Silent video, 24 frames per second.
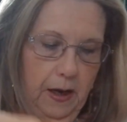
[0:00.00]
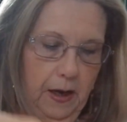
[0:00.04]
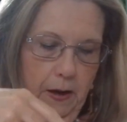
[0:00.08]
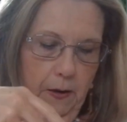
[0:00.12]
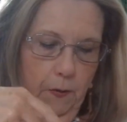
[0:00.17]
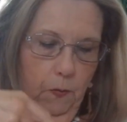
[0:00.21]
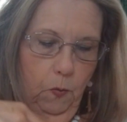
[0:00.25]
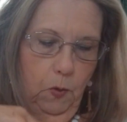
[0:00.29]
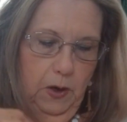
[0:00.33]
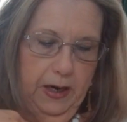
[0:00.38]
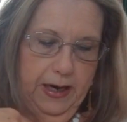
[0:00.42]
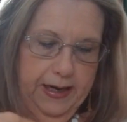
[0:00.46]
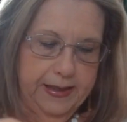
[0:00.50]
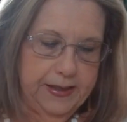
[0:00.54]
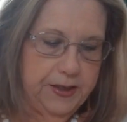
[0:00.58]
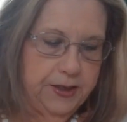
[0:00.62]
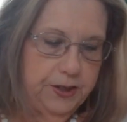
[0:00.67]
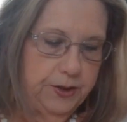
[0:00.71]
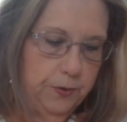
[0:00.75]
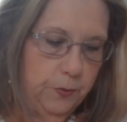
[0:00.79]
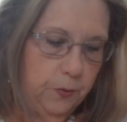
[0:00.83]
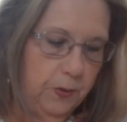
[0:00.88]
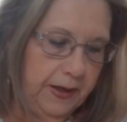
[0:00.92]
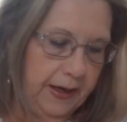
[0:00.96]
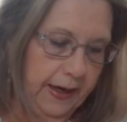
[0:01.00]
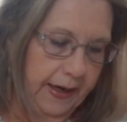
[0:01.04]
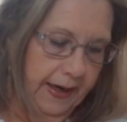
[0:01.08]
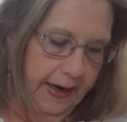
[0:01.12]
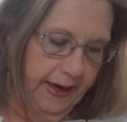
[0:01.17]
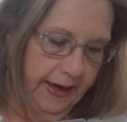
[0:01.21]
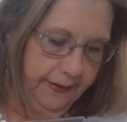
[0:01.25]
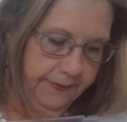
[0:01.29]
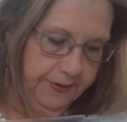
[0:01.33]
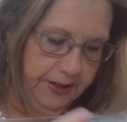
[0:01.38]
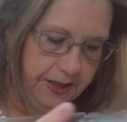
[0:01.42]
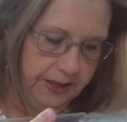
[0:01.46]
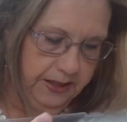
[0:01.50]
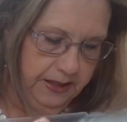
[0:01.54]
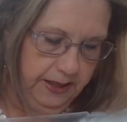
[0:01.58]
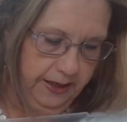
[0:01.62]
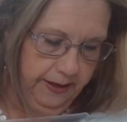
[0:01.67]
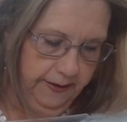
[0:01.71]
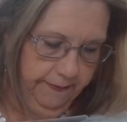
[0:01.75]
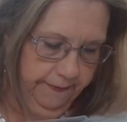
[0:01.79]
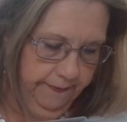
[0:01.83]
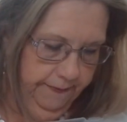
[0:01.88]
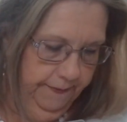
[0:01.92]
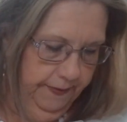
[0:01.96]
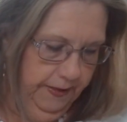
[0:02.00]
And what I do when I have stuff